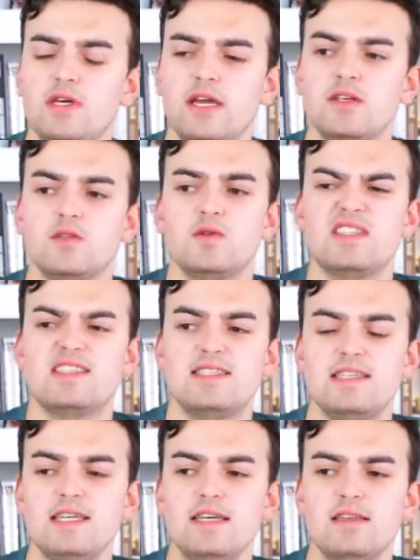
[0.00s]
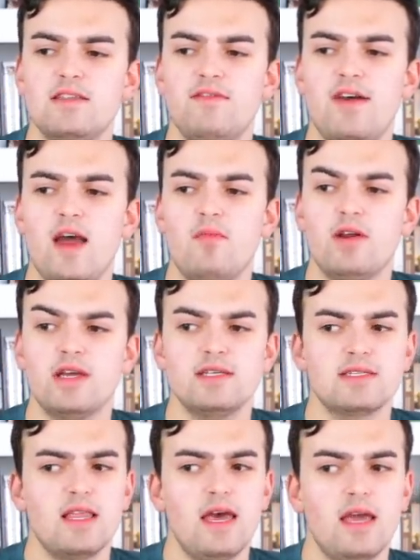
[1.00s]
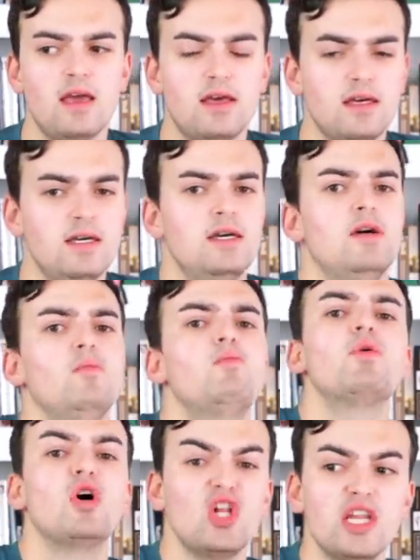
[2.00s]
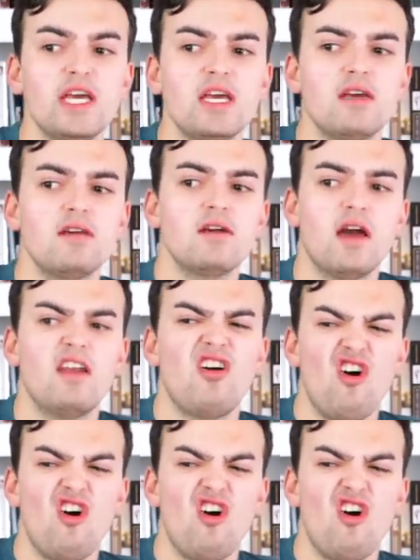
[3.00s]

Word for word: tight because you can see that the fabric is like pulling kind of